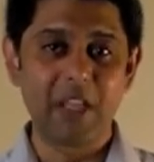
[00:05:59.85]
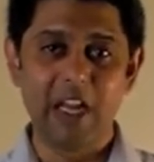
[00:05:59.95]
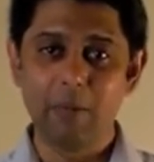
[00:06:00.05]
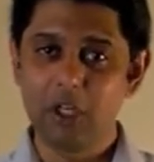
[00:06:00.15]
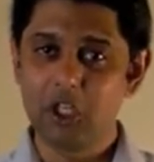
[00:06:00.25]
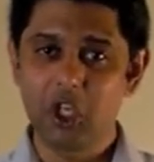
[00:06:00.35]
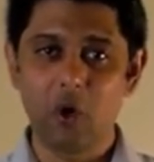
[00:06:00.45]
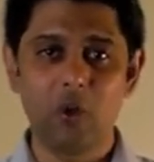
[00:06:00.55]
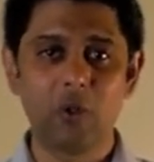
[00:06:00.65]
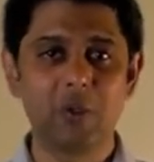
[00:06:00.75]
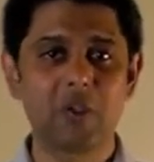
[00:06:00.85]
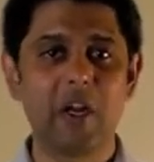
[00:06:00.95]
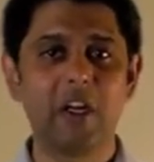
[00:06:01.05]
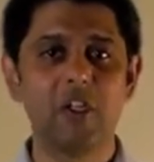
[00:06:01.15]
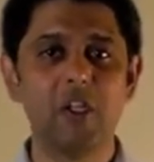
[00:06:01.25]
And I'm going to share all those
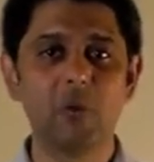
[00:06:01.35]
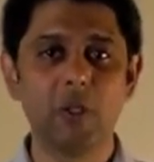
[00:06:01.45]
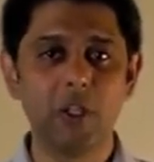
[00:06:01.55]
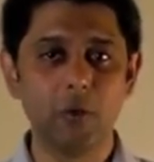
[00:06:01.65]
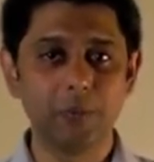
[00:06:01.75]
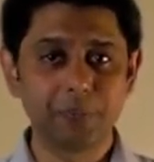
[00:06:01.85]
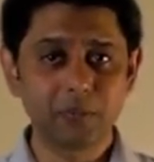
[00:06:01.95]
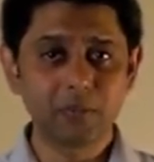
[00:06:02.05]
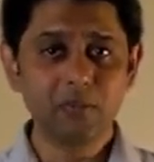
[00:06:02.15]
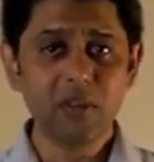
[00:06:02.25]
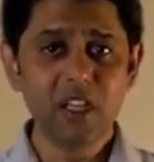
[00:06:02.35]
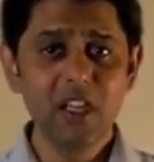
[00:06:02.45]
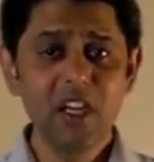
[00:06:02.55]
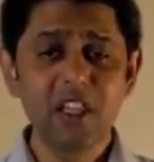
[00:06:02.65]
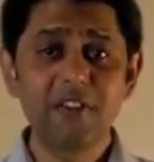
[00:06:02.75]
strategies with you. The